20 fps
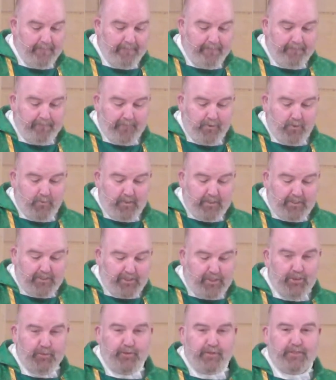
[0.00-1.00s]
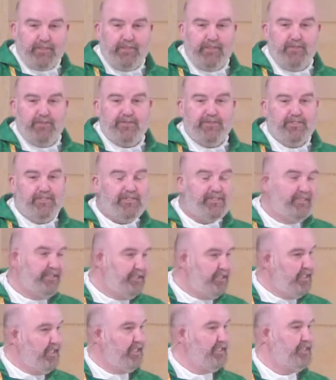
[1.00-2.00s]
The ones who were closest to
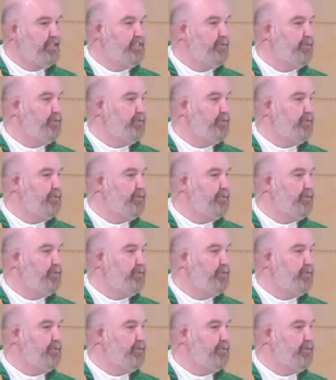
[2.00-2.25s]
Jesus were the